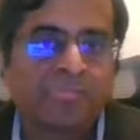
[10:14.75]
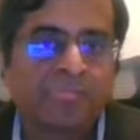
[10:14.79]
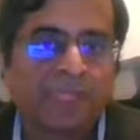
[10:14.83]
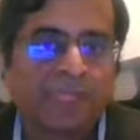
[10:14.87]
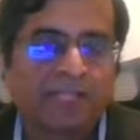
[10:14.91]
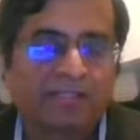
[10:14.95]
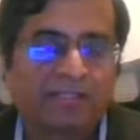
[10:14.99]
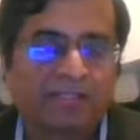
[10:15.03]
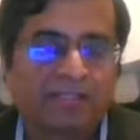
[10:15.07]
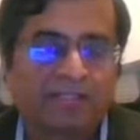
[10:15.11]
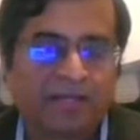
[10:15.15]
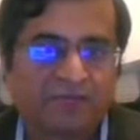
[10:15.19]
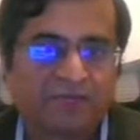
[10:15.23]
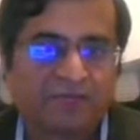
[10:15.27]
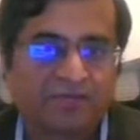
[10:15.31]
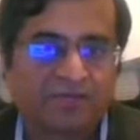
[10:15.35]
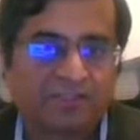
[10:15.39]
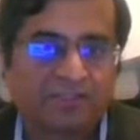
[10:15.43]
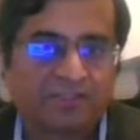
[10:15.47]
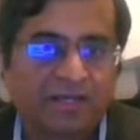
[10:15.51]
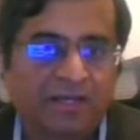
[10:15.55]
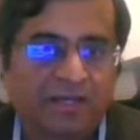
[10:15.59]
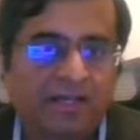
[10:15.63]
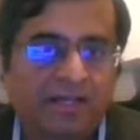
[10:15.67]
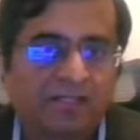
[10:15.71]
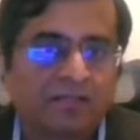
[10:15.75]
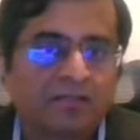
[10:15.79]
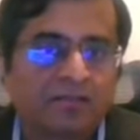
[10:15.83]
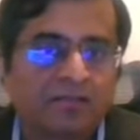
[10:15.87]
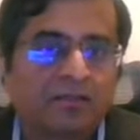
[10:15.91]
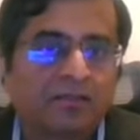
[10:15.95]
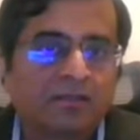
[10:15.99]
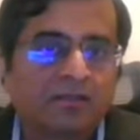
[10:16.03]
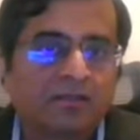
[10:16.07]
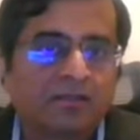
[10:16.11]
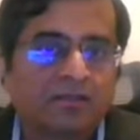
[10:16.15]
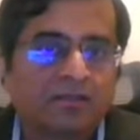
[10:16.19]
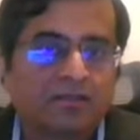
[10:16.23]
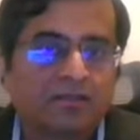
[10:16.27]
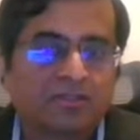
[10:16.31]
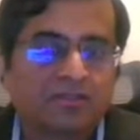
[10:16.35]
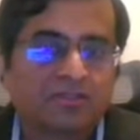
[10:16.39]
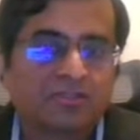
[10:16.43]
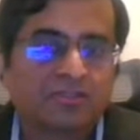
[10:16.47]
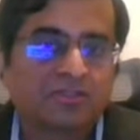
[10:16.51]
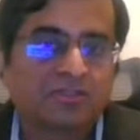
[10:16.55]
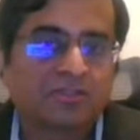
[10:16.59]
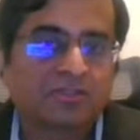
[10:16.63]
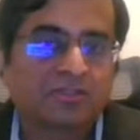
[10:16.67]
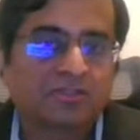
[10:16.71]
And then after that
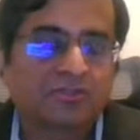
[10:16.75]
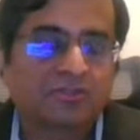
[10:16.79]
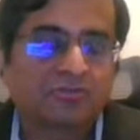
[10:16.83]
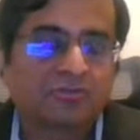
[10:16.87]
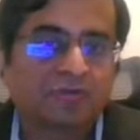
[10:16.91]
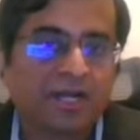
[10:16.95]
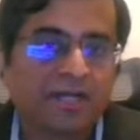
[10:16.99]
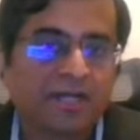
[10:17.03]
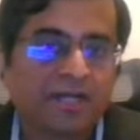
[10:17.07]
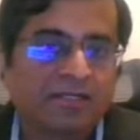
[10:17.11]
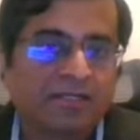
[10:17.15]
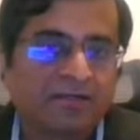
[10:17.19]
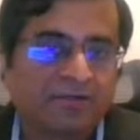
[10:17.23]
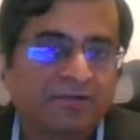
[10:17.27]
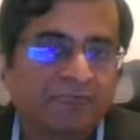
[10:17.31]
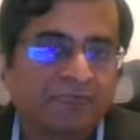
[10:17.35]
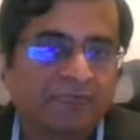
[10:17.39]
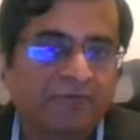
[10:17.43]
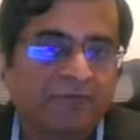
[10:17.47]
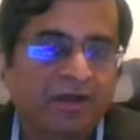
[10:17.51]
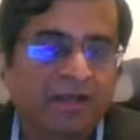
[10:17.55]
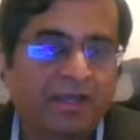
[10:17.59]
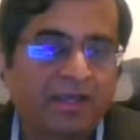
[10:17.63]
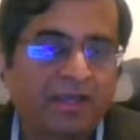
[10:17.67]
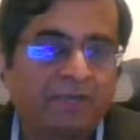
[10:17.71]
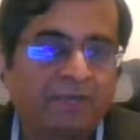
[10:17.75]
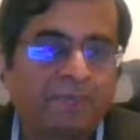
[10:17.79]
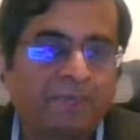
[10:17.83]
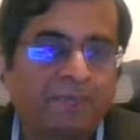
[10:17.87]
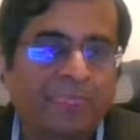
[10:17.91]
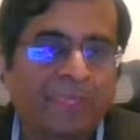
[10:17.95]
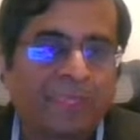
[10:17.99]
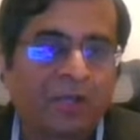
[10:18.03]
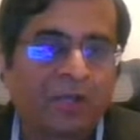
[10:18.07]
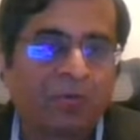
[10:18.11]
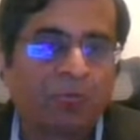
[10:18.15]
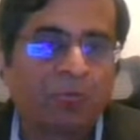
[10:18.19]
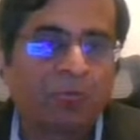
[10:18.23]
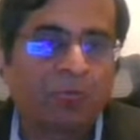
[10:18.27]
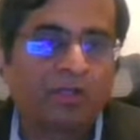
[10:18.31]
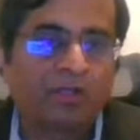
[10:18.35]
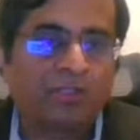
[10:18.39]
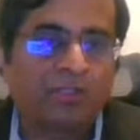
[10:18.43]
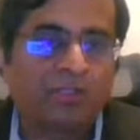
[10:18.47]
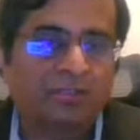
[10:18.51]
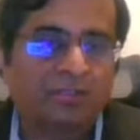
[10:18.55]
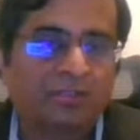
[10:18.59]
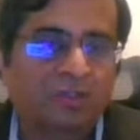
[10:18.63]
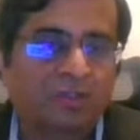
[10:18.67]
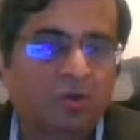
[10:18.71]
is to identify what
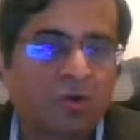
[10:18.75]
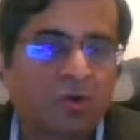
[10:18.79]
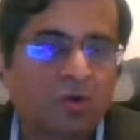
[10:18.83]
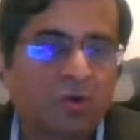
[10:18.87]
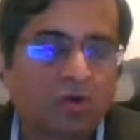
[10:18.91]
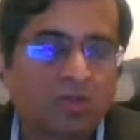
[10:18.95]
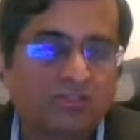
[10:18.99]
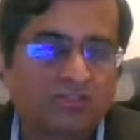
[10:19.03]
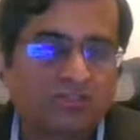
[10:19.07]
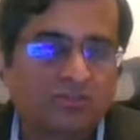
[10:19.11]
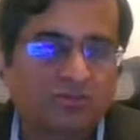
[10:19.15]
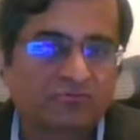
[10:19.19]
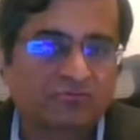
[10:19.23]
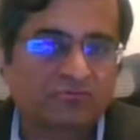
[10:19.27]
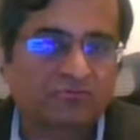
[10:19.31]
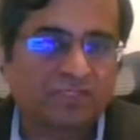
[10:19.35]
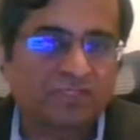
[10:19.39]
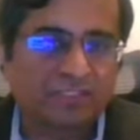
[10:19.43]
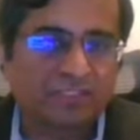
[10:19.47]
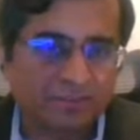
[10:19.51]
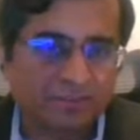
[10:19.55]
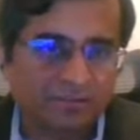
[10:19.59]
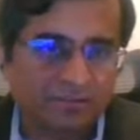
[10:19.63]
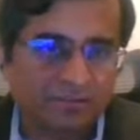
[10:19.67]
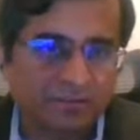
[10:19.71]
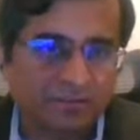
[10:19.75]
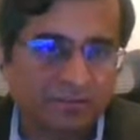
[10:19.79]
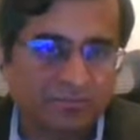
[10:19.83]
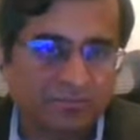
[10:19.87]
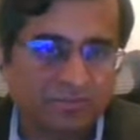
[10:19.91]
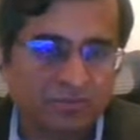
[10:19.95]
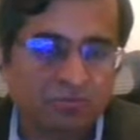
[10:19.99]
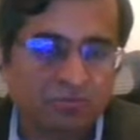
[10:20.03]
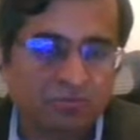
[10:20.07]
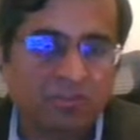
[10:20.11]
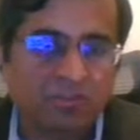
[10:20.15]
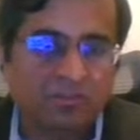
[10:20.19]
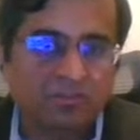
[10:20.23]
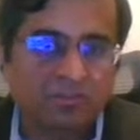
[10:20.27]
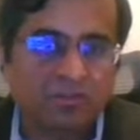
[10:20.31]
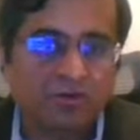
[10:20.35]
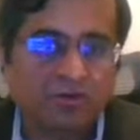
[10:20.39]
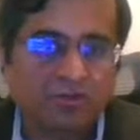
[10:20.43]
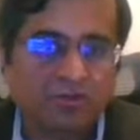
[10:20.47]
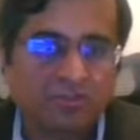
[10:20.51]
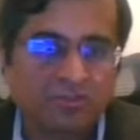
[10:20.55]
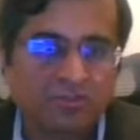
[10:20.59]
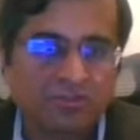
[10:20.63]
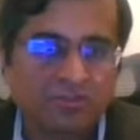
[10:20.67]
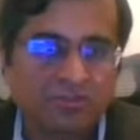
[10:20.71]
are the causes of these alarms, or what are the
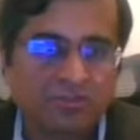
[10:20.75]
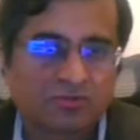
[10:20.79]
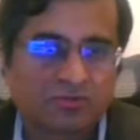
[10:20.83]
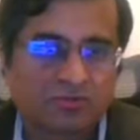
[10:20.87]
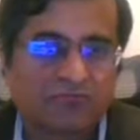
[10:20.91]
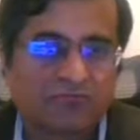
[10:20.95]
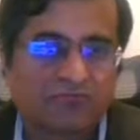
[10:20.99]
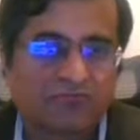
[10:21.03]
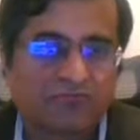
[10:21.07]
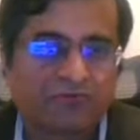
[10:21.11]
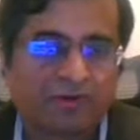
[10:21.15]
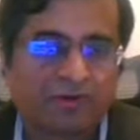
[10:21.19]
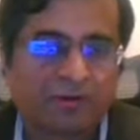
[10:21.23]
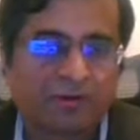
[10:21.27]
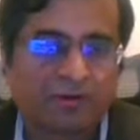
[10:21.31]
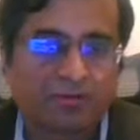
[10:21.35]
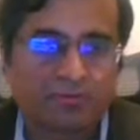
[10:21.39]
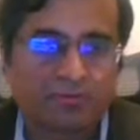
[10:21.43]
causes of